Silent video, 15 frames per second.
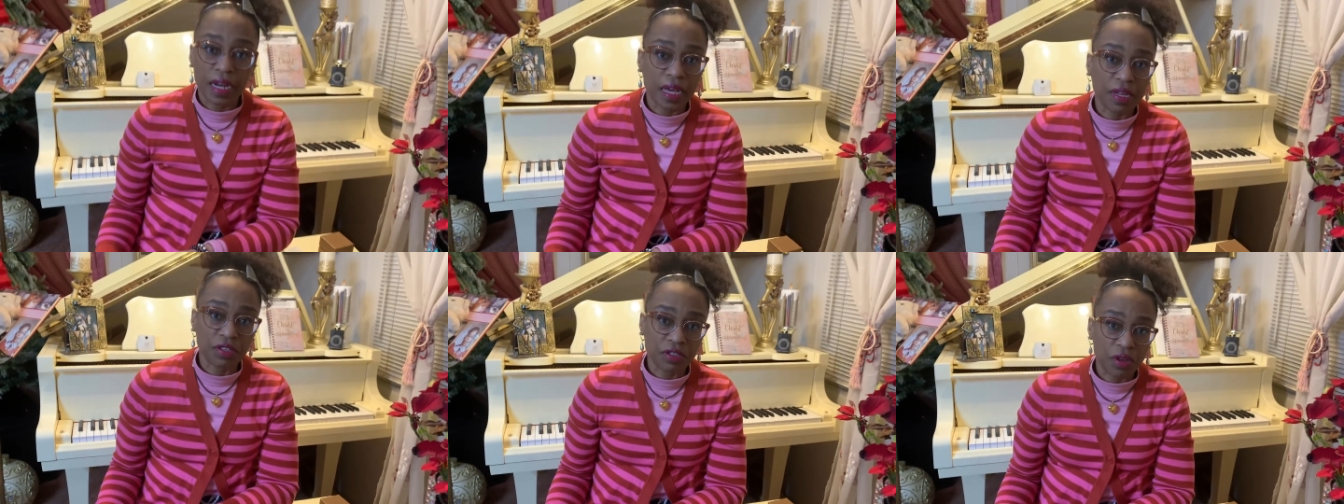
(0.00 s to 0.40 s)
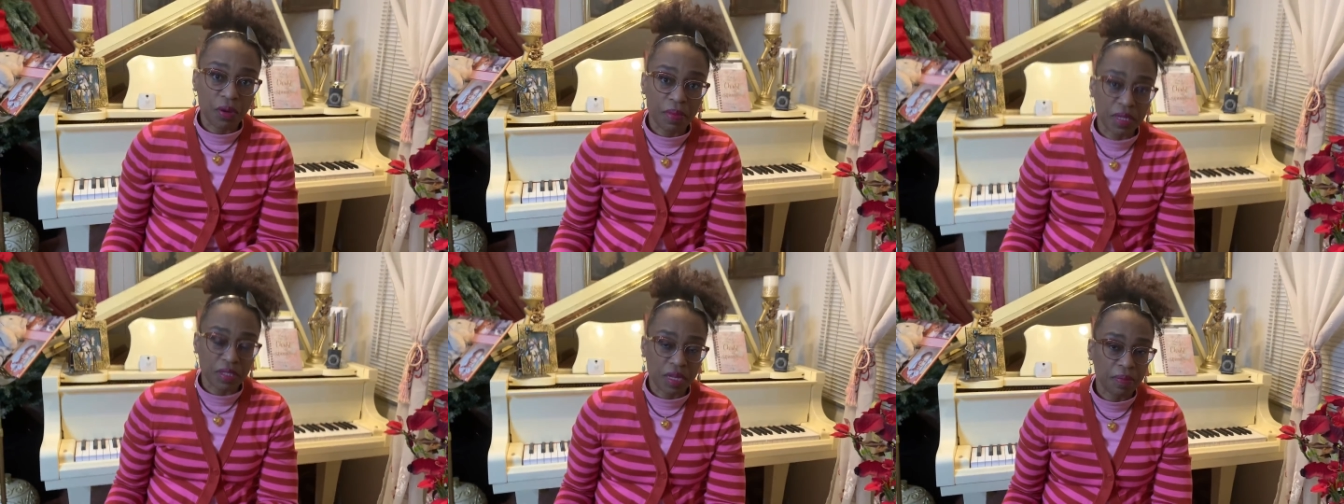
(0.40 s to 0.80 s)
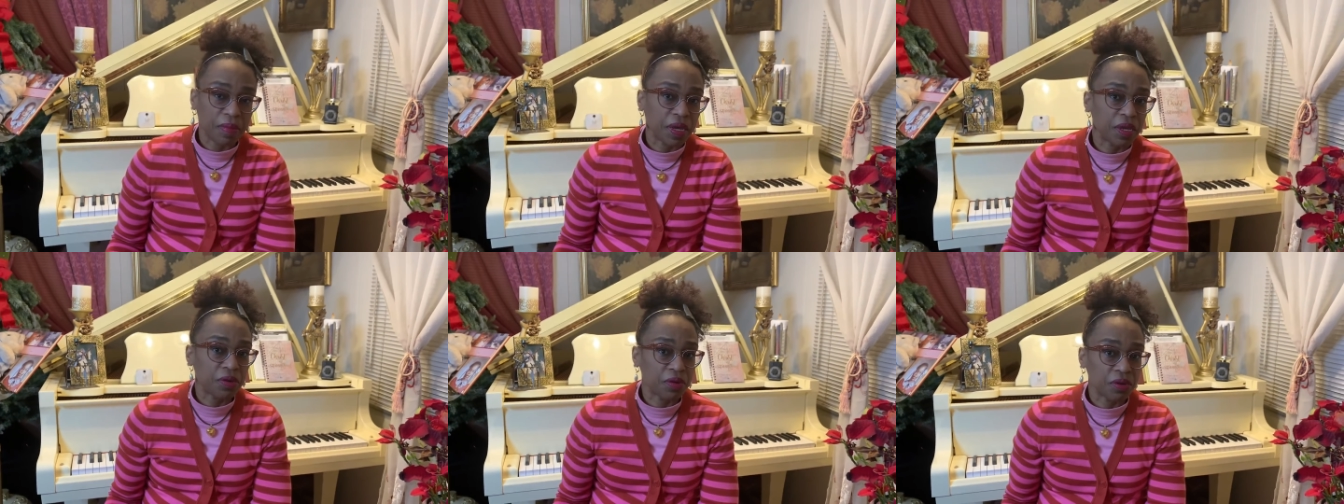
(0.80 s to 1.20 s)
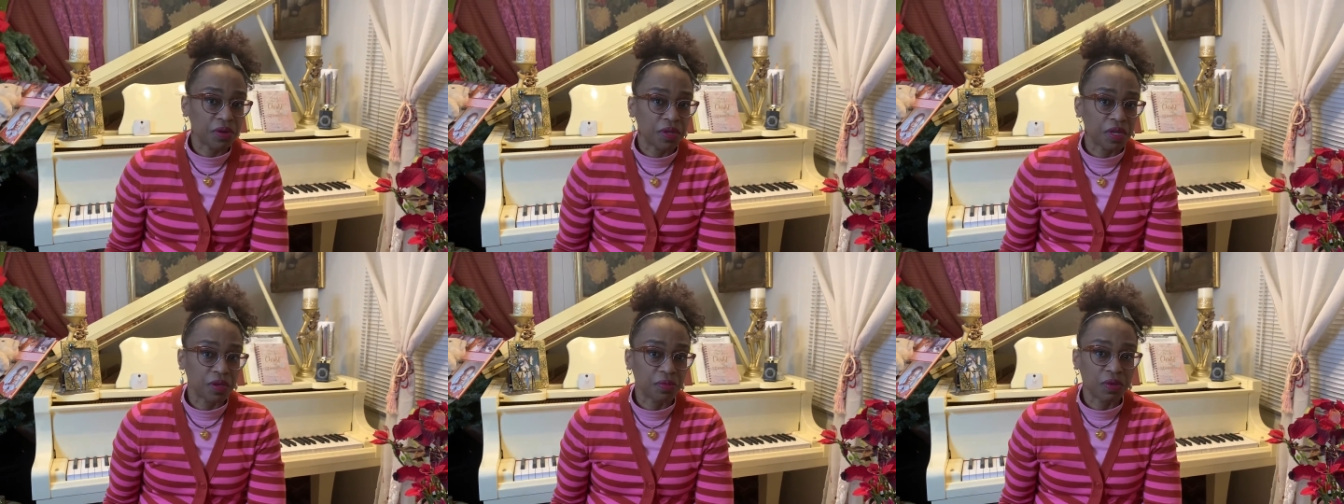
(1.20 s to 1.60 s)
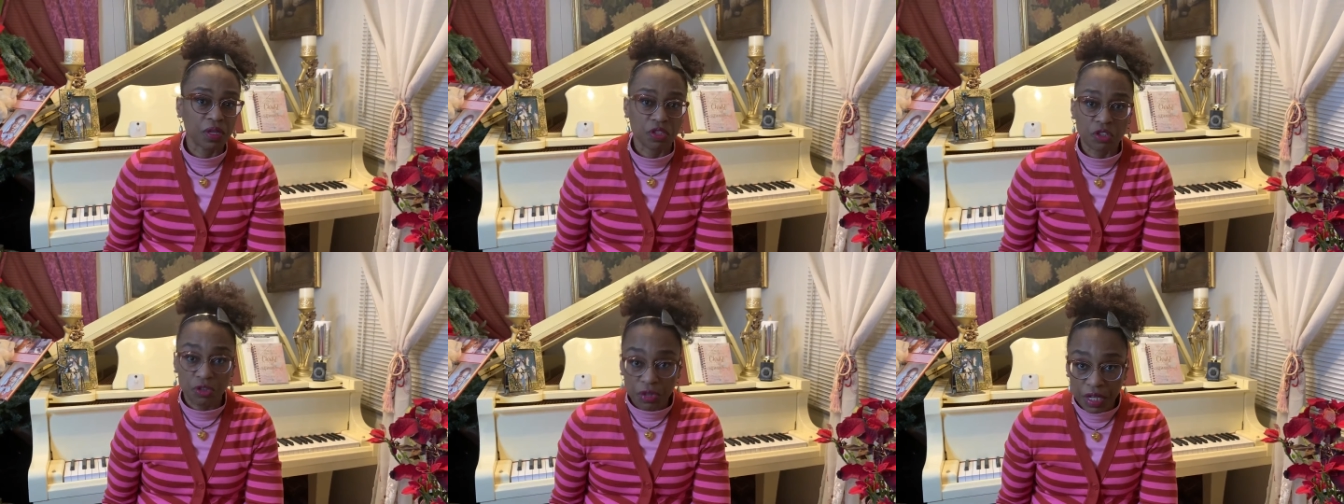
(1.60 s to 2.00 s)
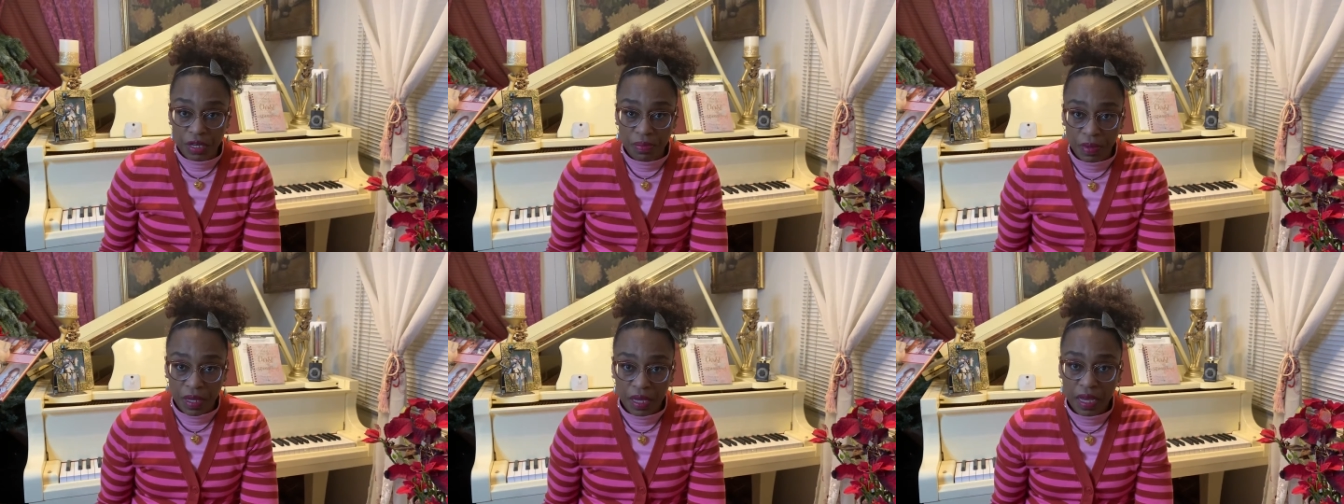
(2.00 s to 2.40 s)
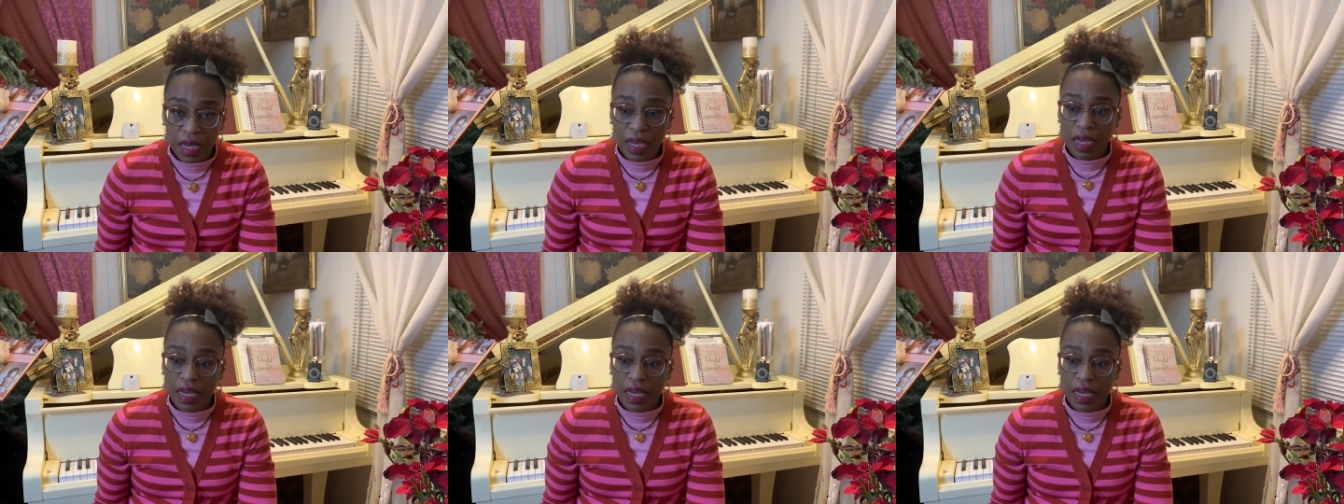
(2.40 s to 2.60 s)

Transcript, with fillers: I saw My Saint My Hero and it intrigued me.